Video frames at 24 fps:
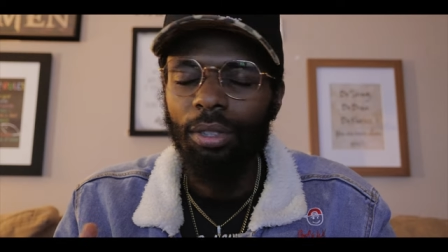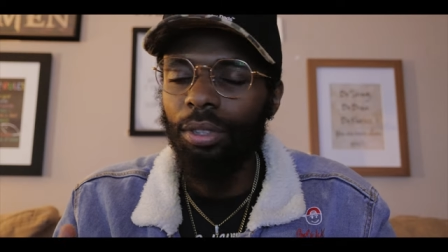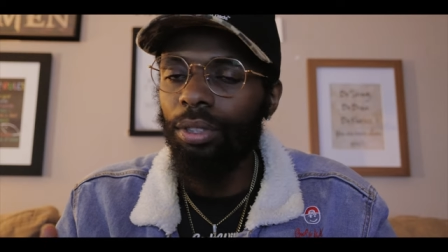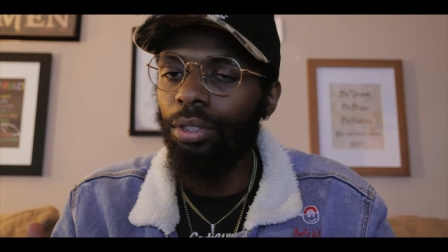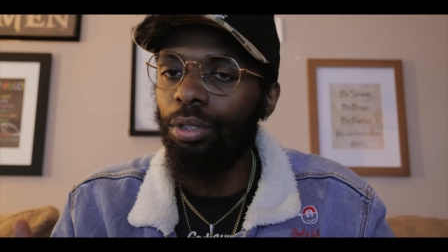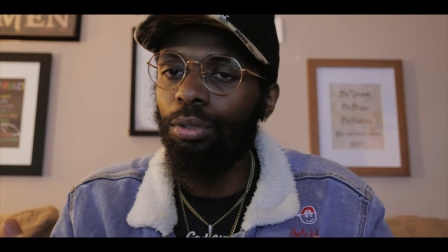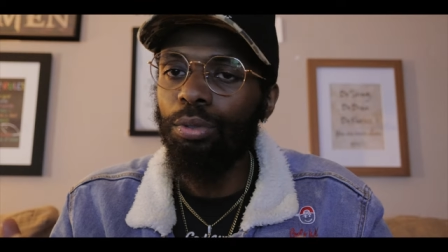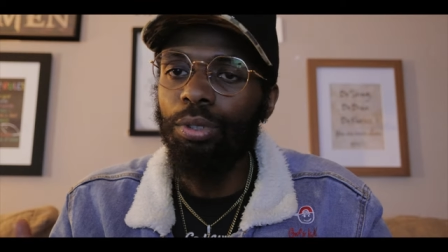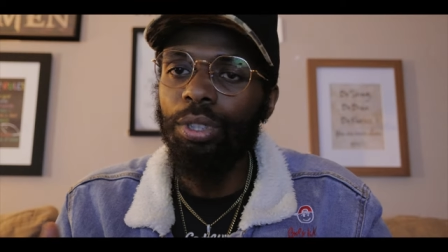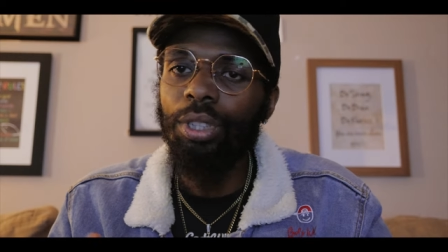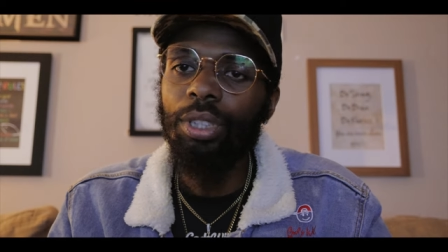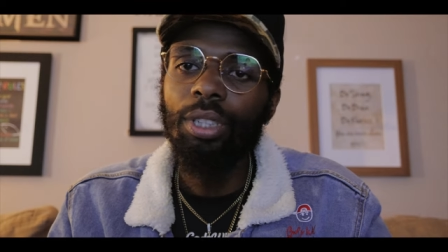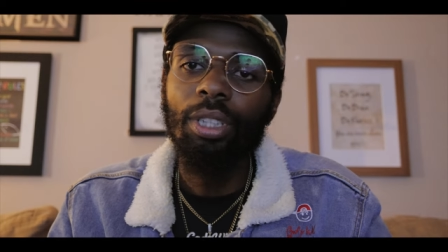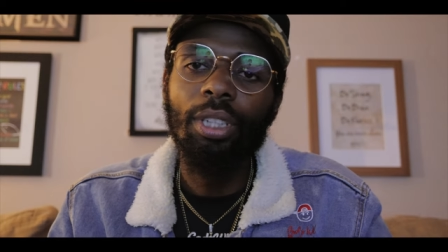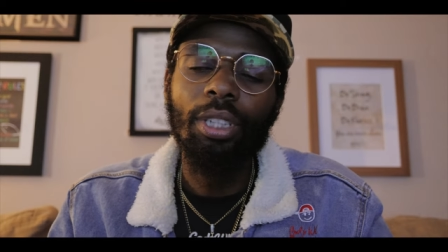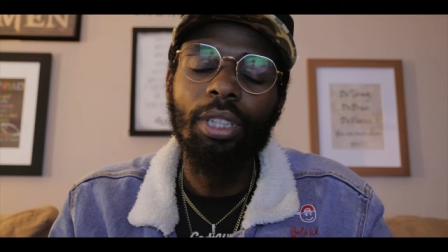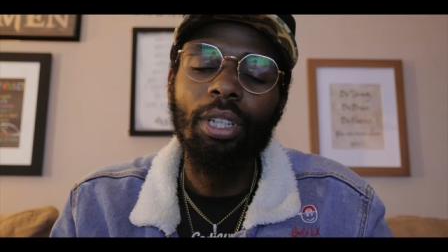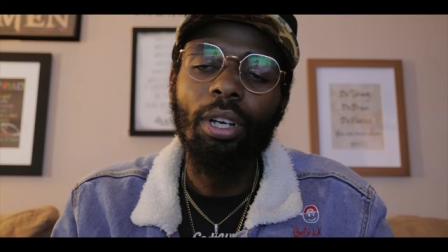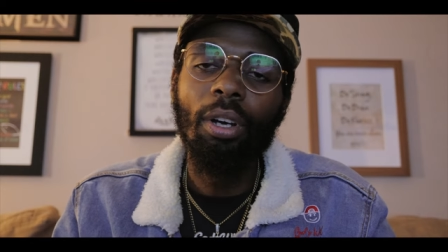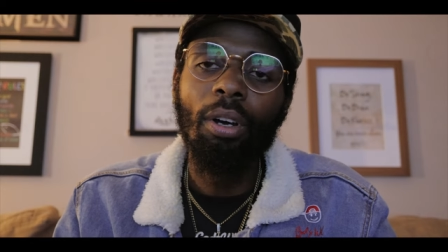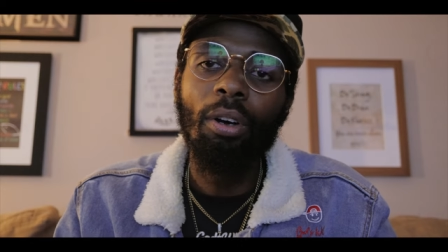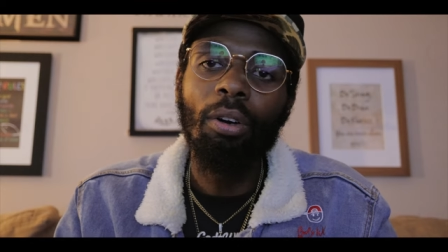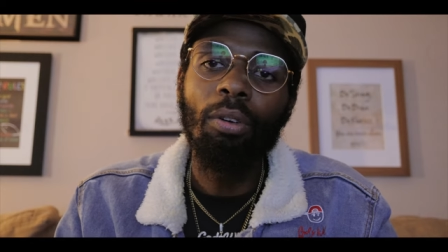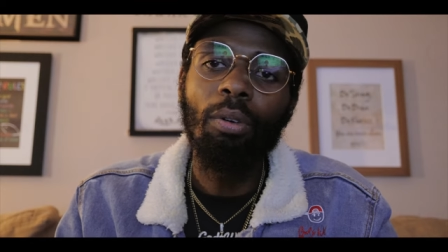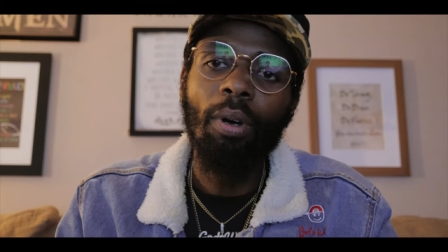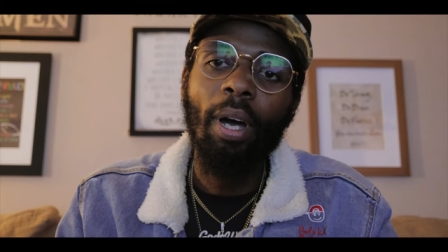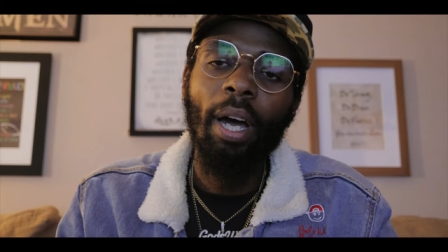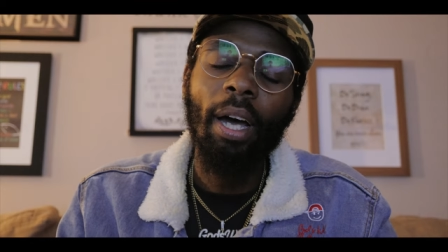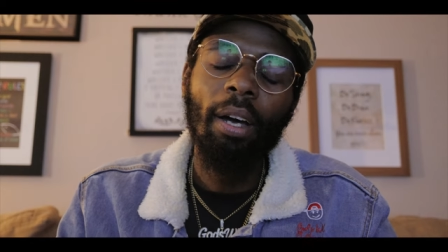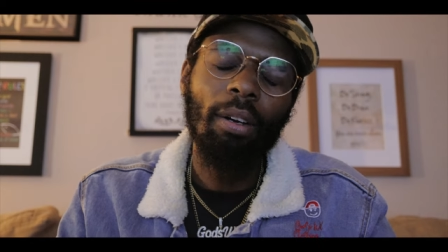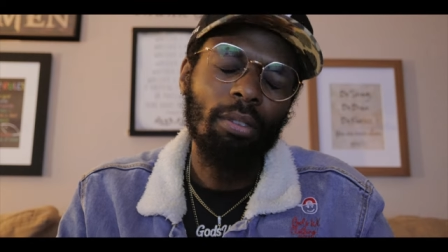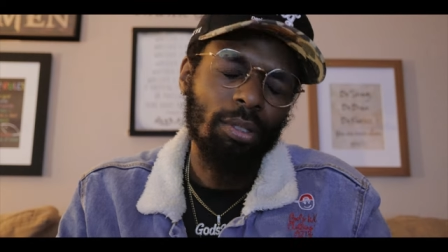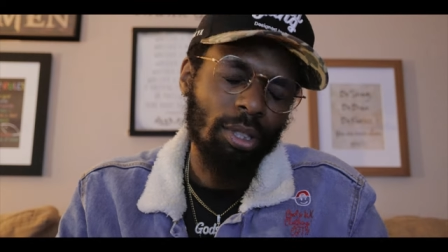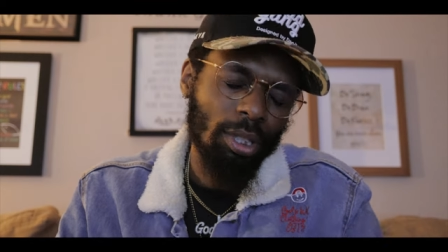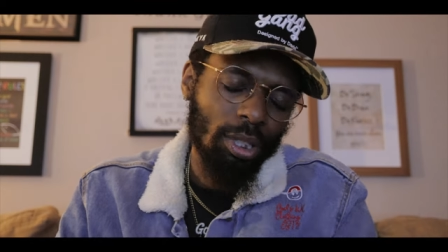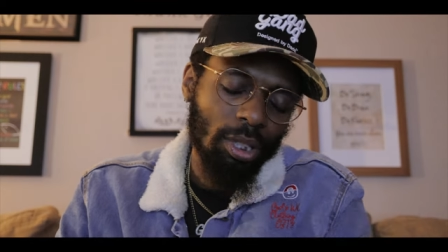you just in your own
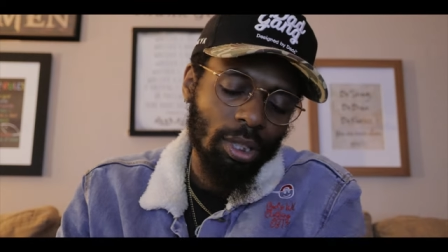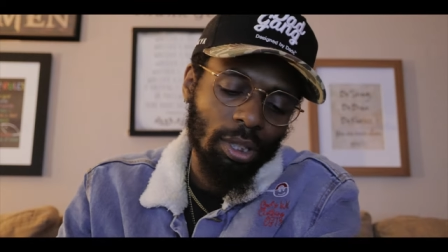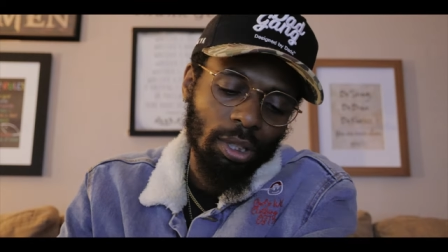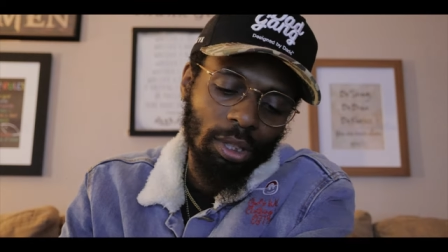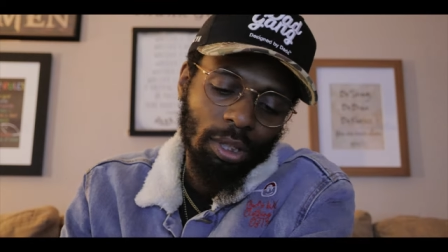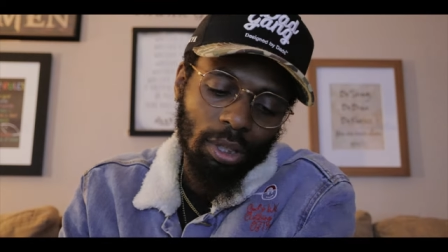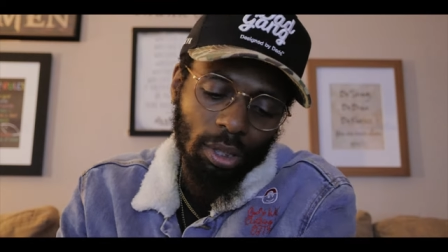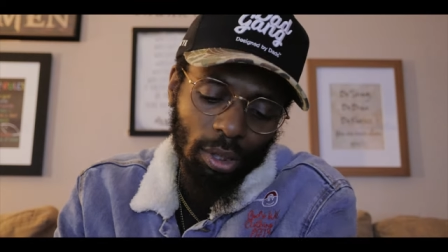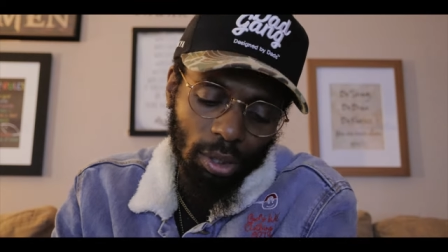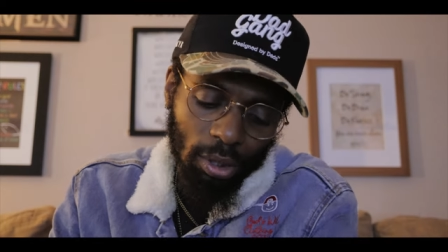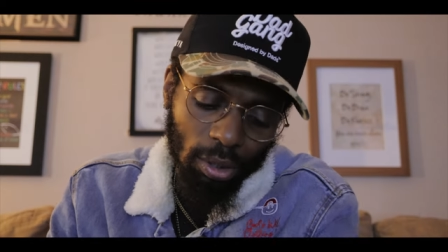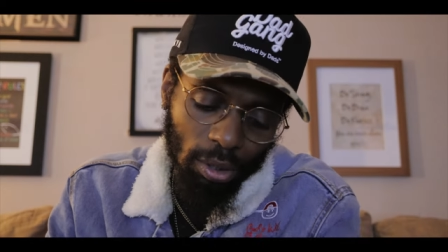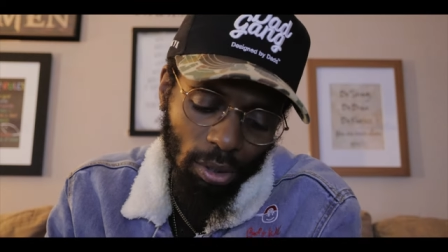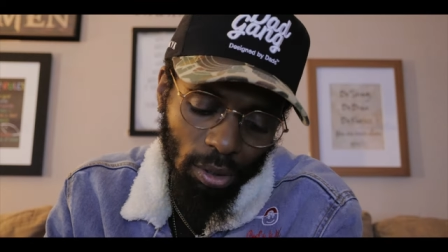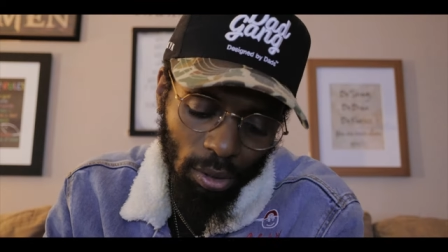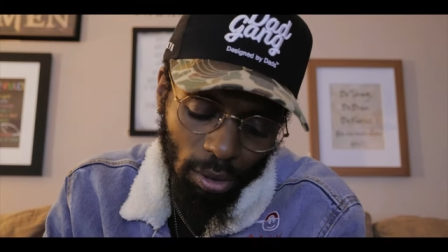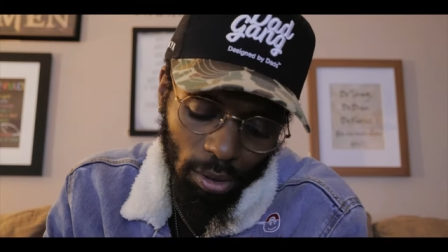house, just,